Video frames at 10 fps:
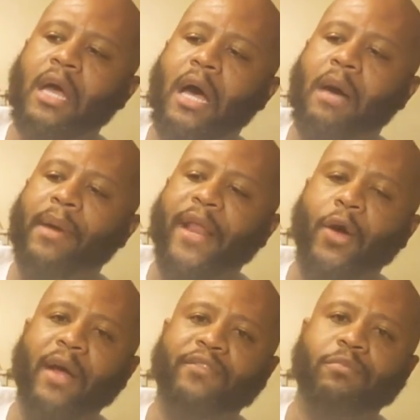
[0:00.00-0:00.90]
uh, but I
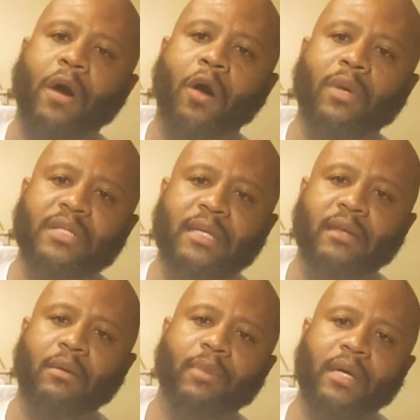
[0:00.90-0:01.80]
don't have small ones
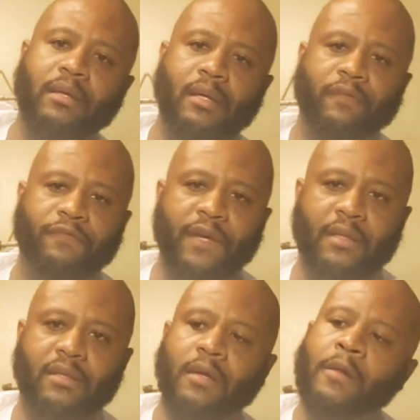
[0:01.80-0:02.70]
either. But it fits.